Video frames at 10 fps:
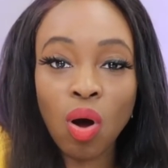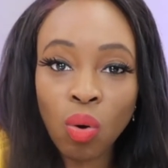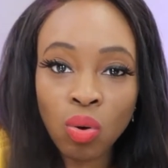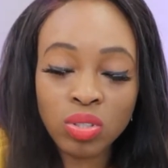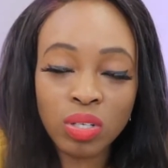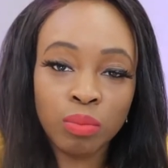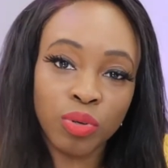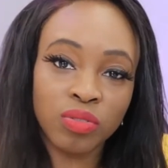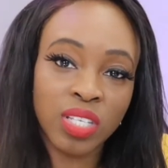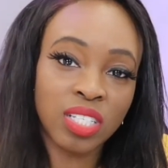all to
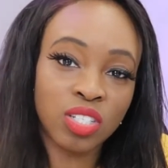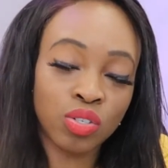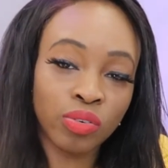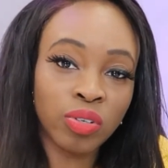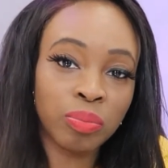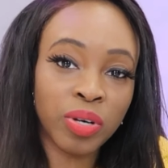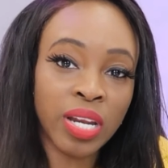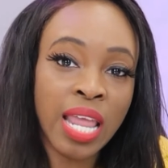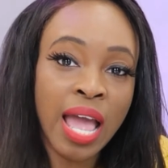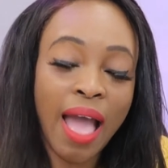improve their digital
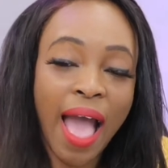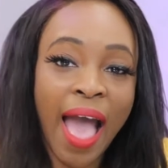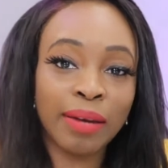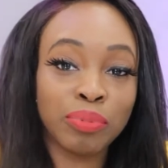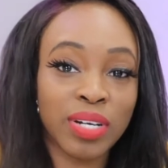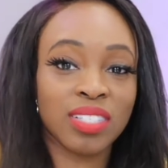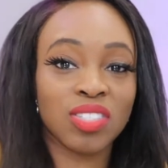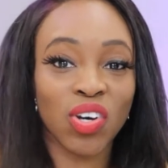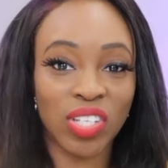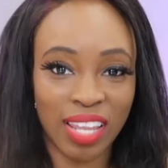footprint and
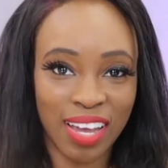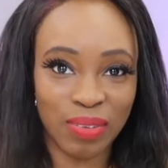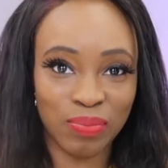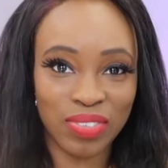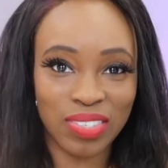presence online.